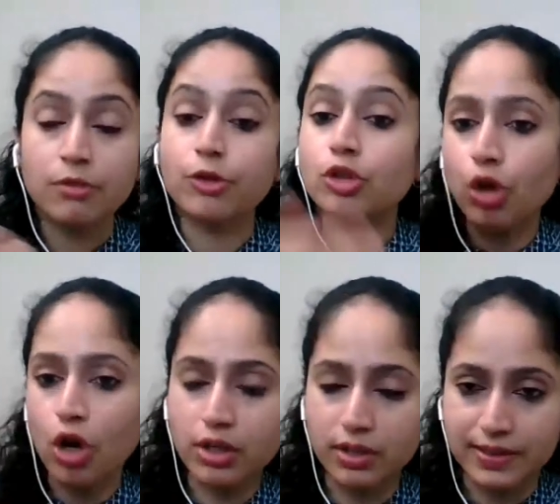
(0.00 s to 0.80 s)
For
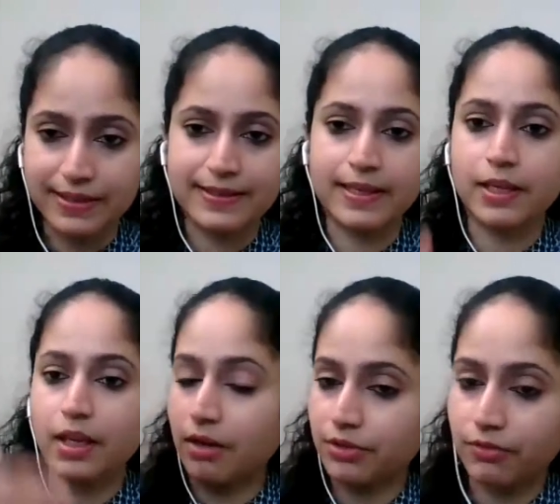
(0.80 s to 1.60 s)
toddlers,
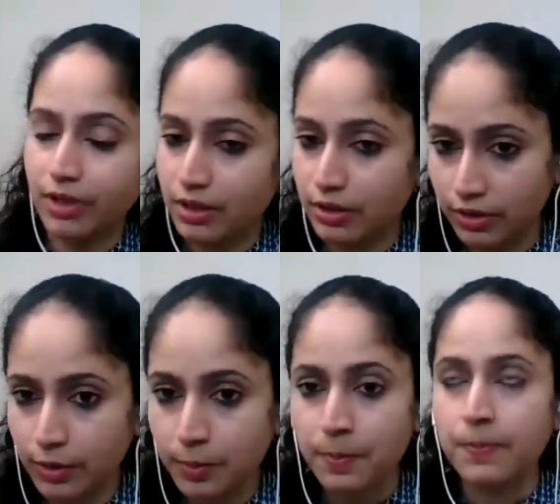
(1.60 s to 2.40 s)
say after 1
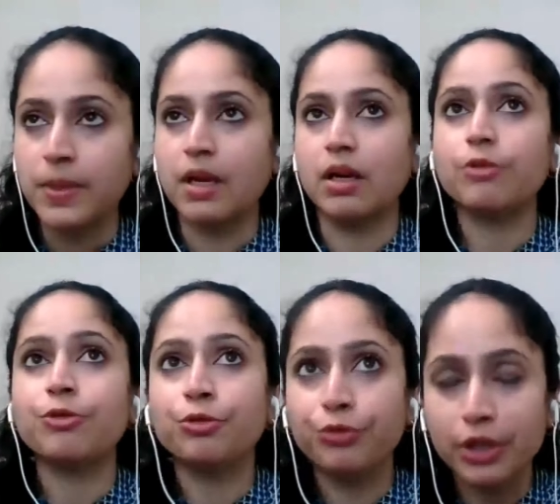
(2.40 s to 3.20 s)
year,
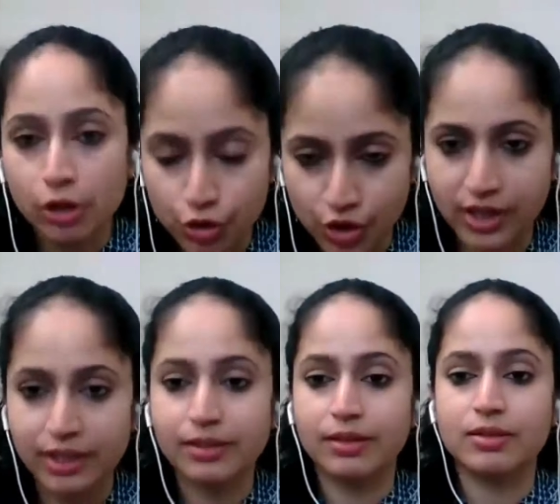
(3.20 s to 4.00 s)
if you feel your
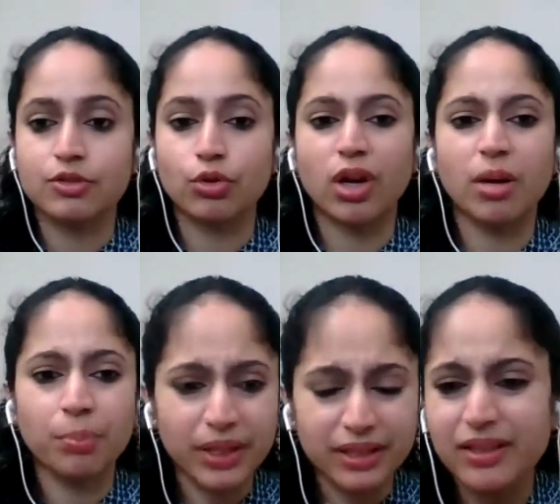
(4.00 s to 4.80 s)
child is, you know,
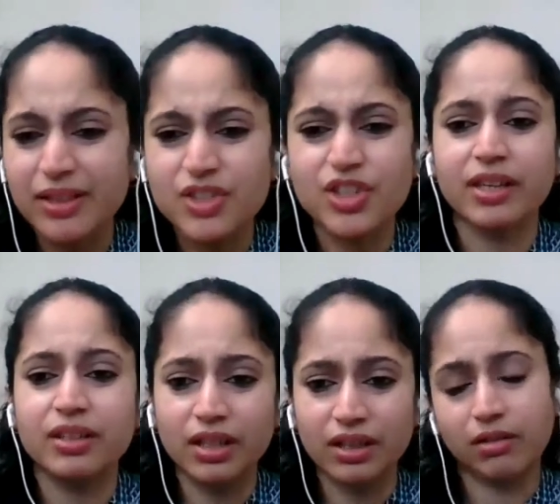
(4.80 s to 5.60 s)
completely
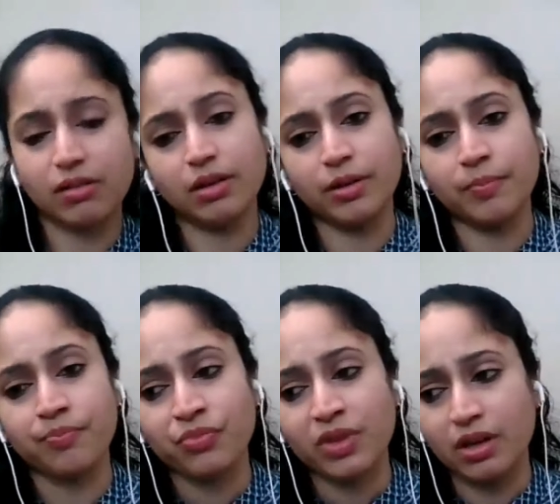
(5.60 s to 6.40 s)
rejecting
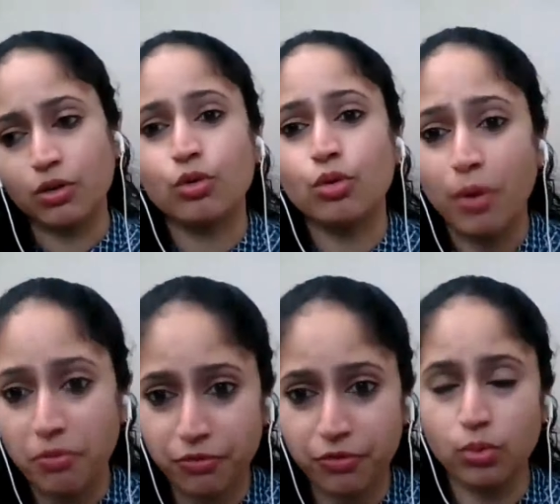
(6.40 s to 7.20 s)
a group
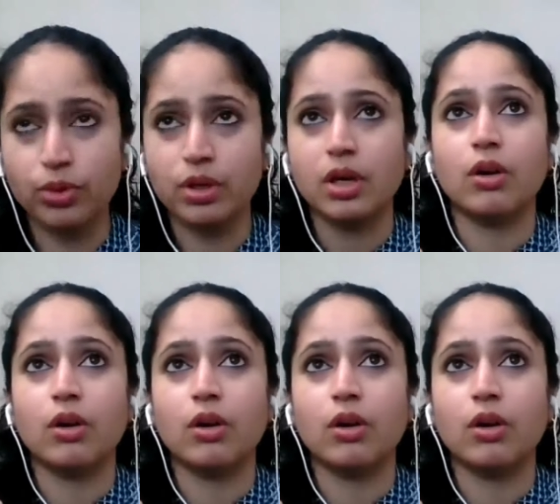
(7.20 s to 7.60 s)
of food